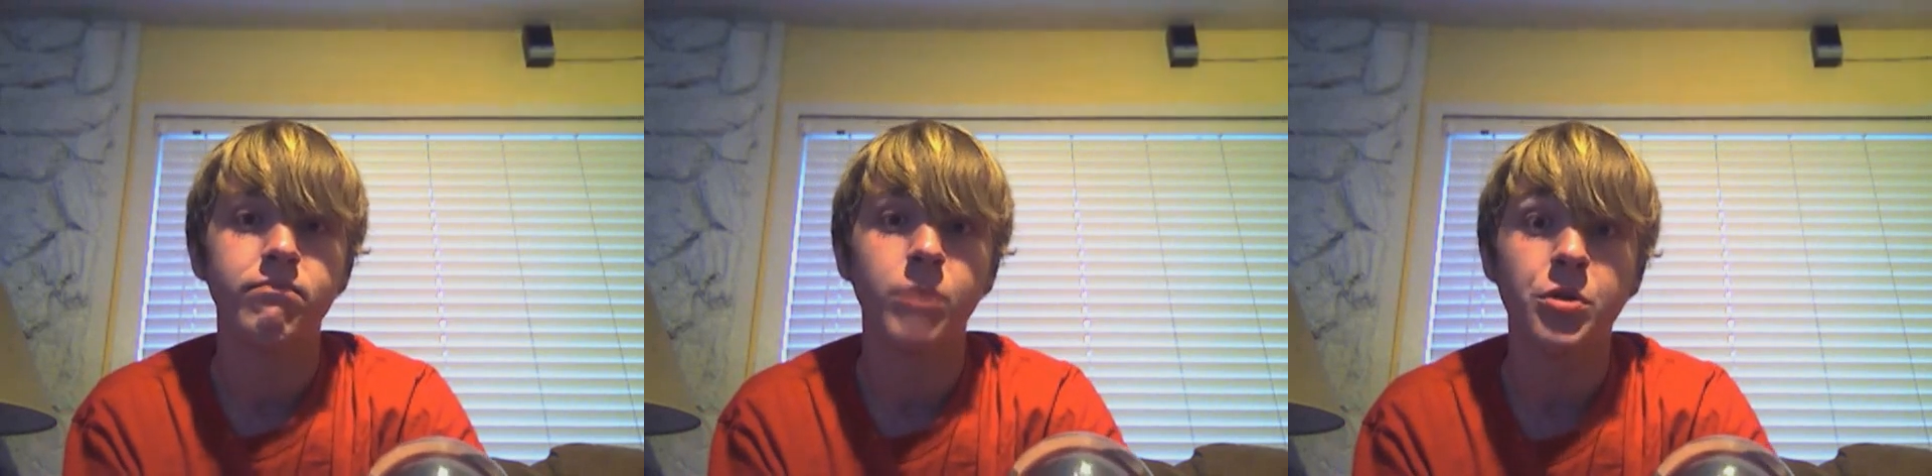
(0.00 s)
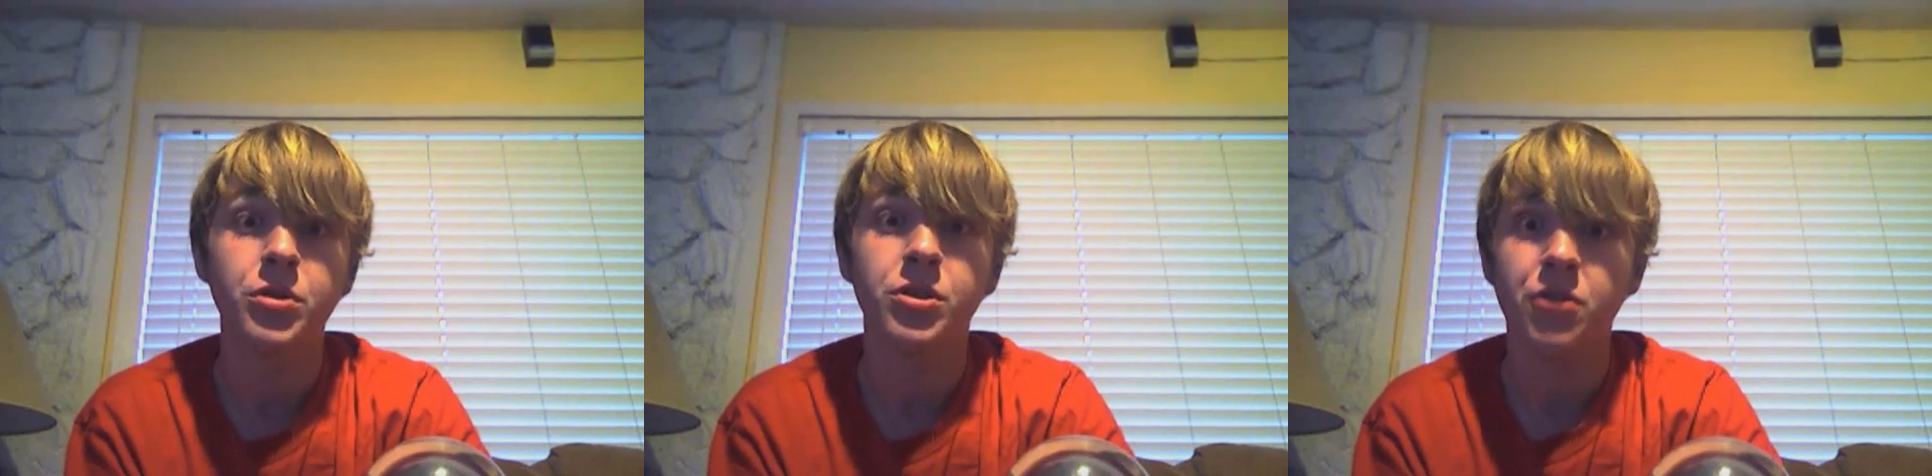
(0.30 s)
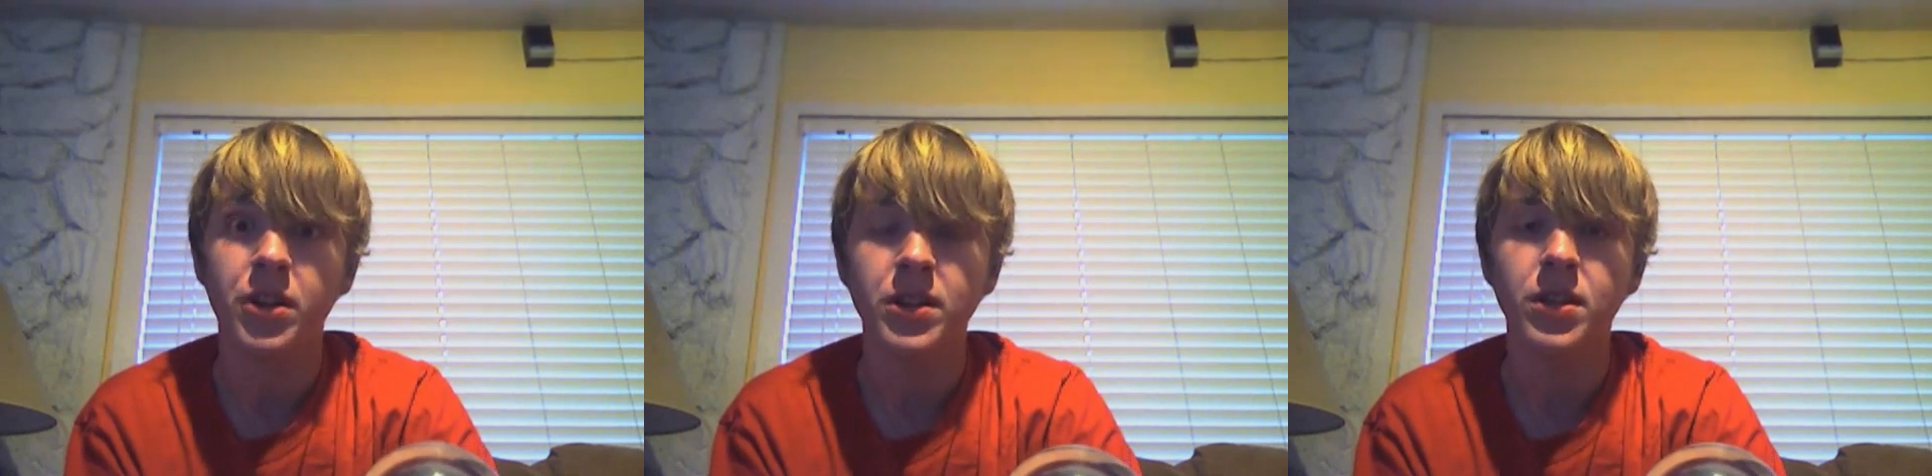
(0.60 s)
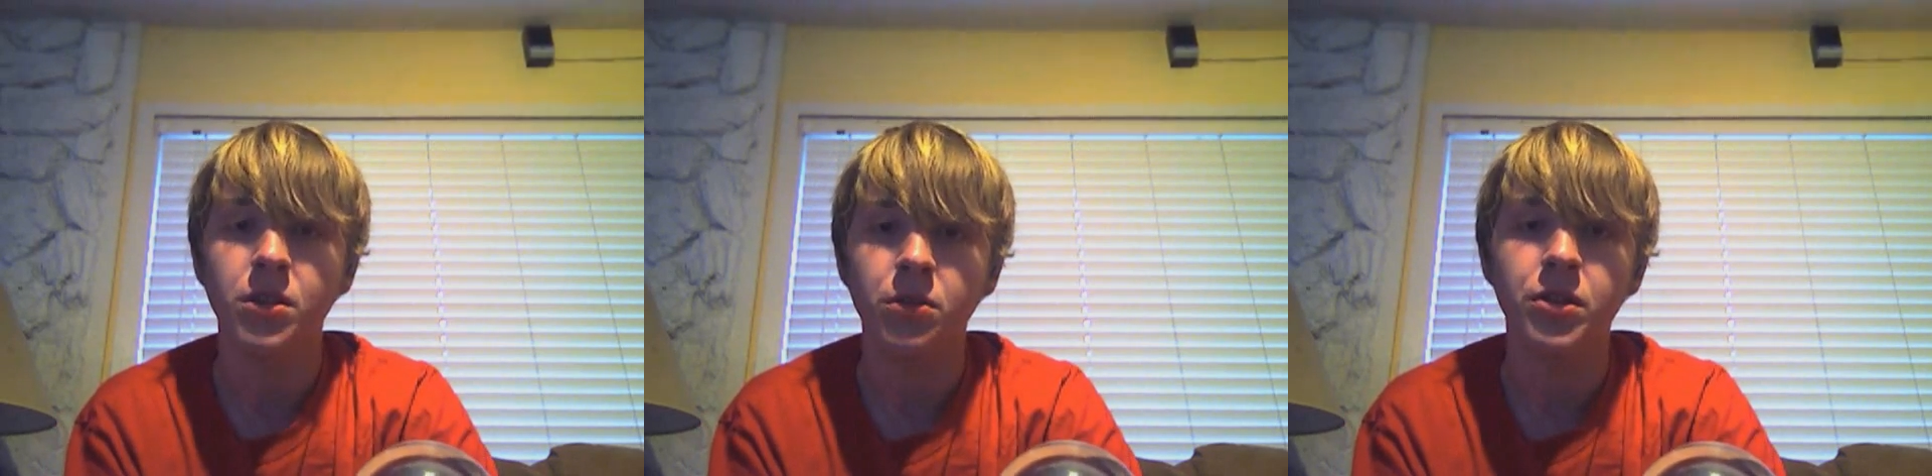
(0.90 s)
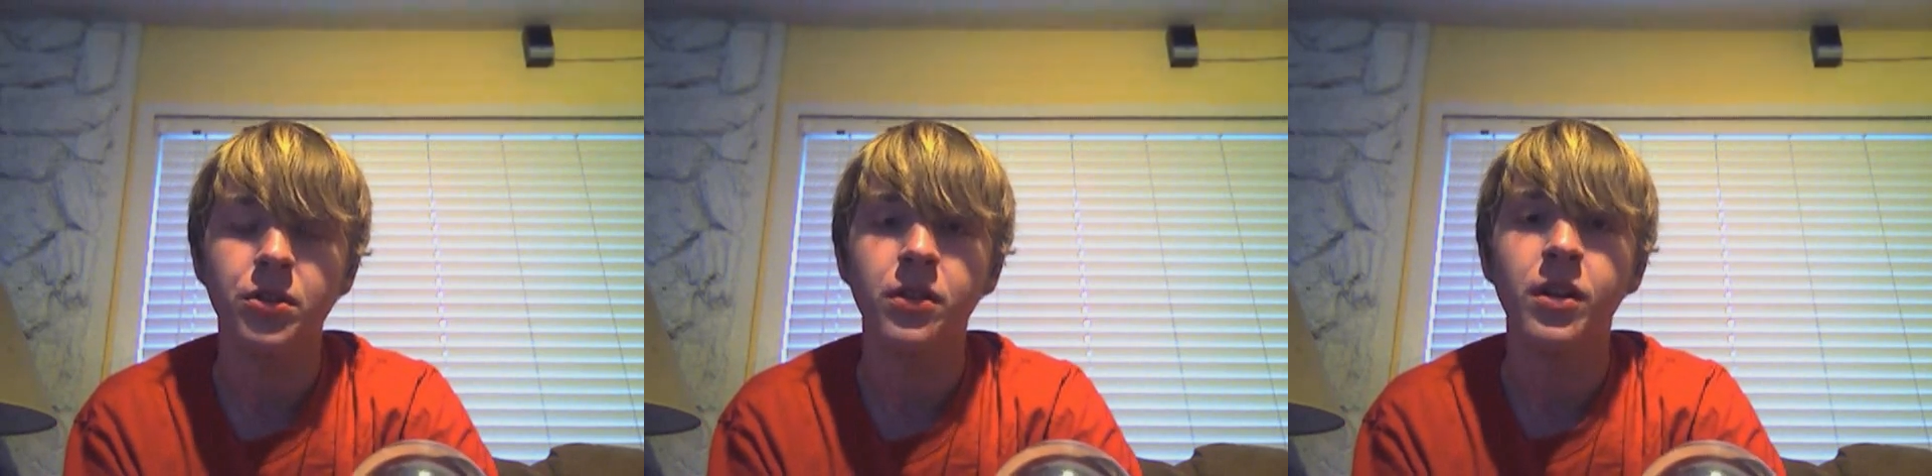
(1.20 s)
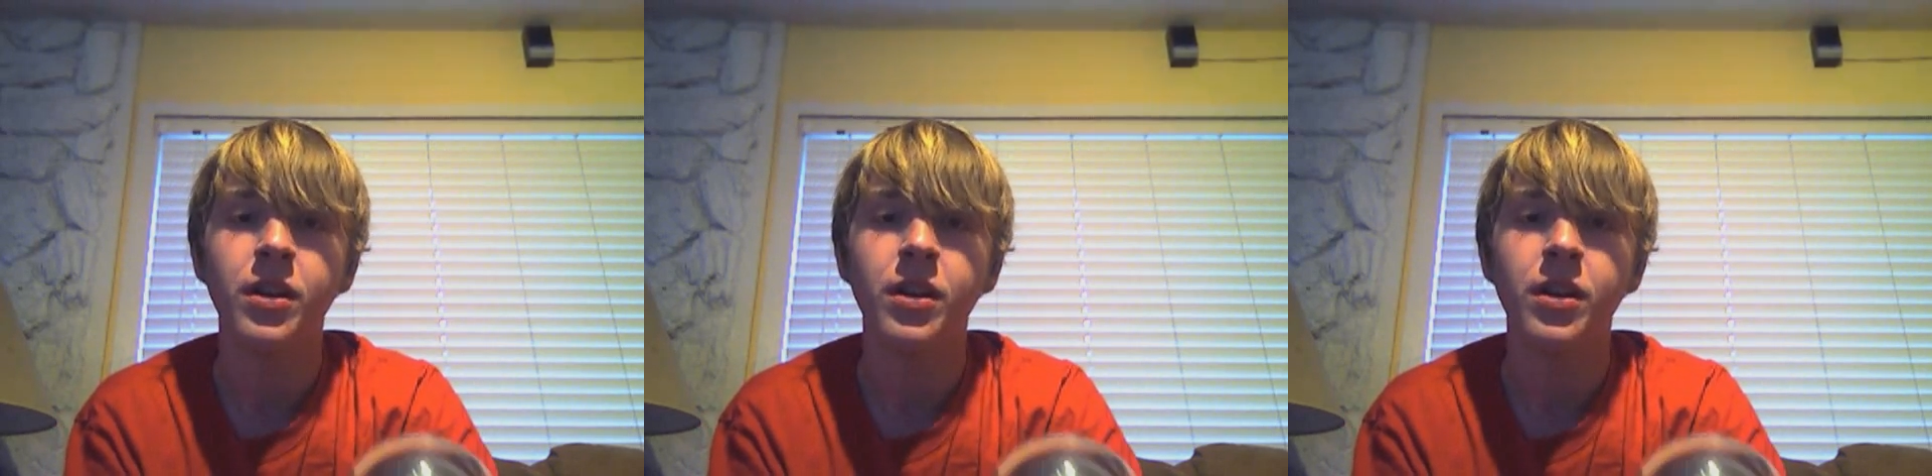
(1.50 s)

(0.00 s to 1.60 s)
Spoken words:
most tricks that you'll do.